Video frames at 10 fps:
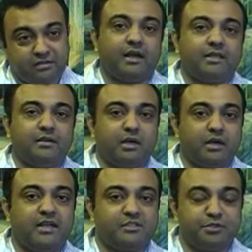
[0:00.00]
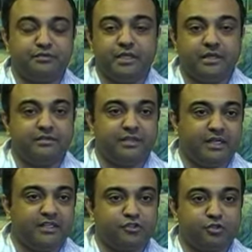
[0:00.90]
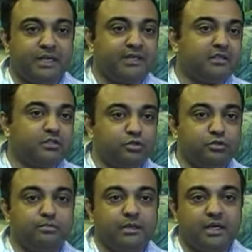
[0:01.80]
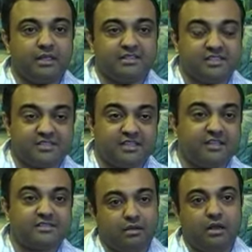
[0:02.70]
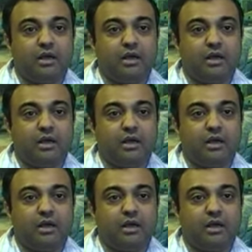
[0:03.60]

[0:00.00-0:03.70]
I think Marc has been really, really instrumental to the success.